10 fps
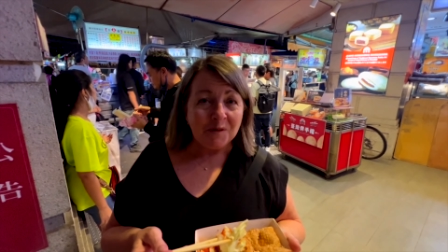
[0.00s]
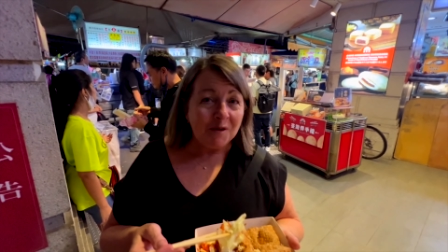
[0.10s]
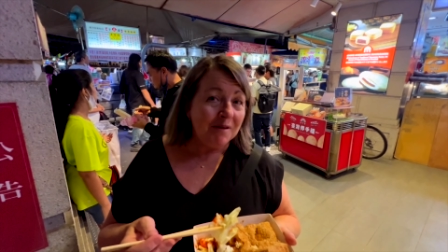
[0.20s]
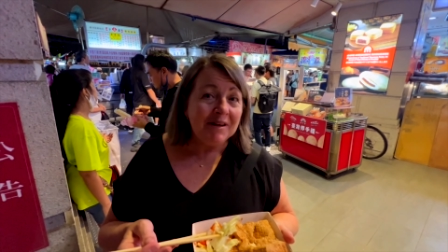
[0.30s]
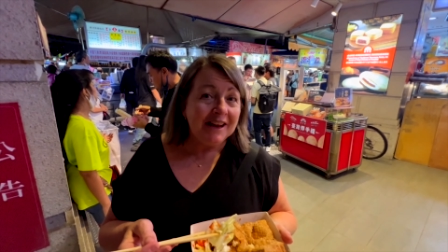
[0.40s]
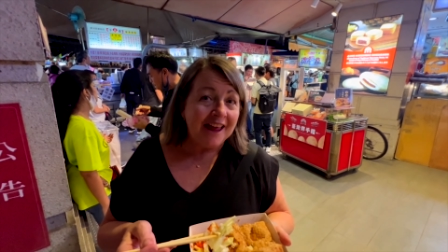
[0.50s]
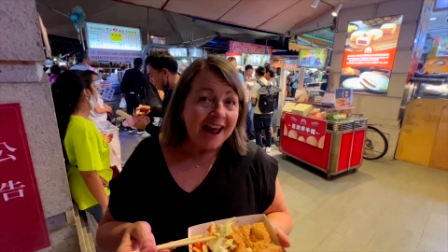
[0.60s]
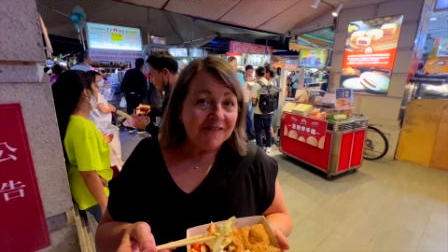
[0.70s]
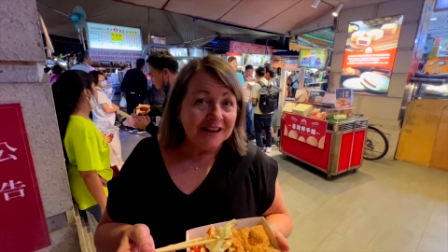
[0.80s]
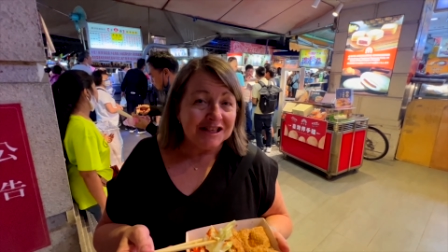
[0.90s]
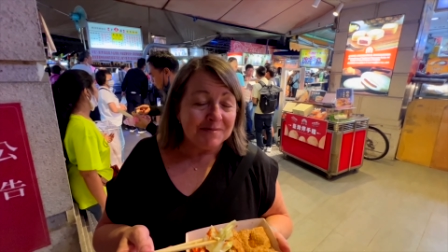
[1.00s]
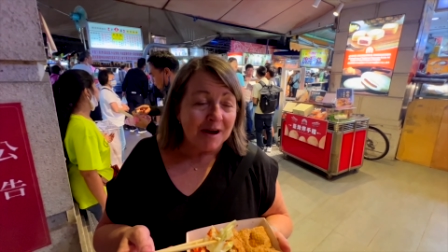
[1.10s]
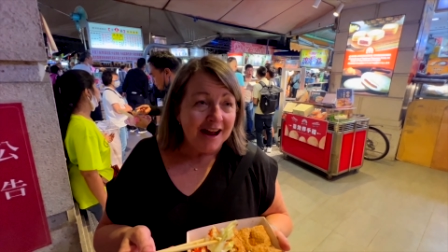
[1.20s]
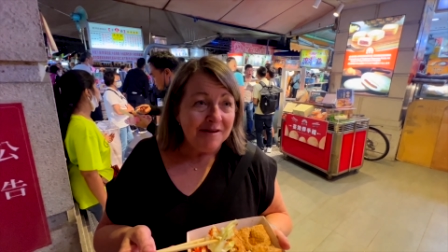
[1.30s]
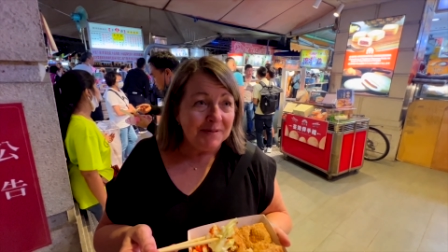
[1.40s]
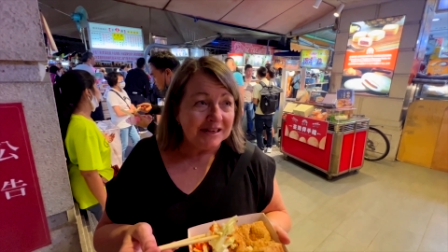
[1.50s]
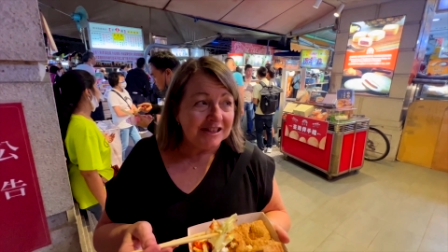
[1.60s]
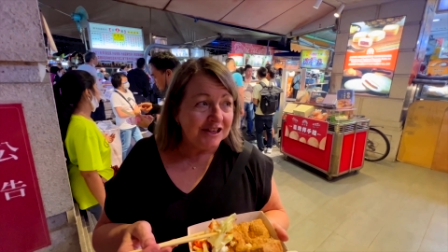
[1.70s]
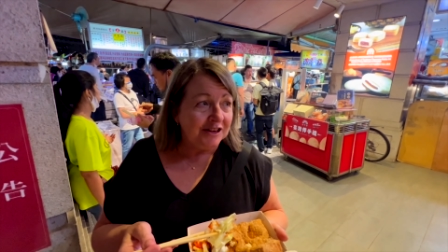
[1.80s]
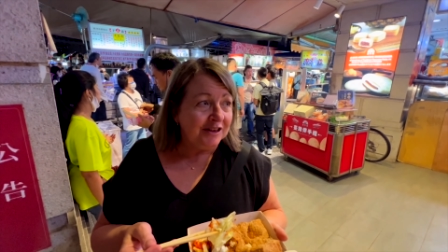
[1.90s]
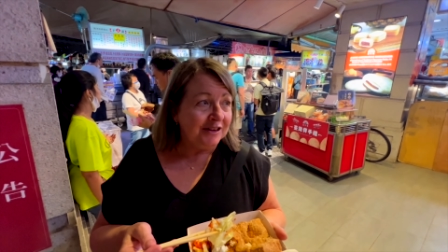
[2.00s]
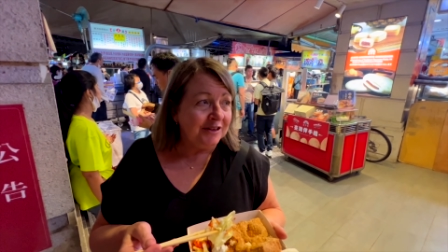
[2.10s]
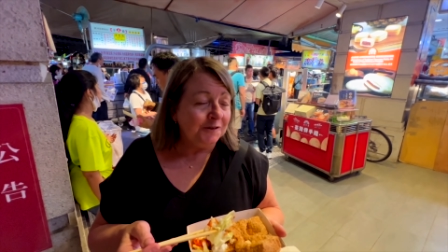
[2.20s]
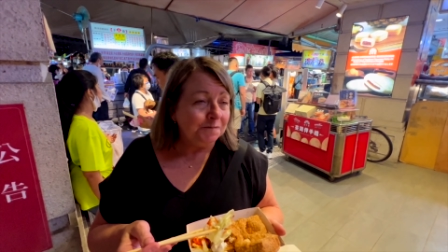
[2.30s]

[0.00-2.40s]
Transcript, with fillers: we really like Vegemite, but to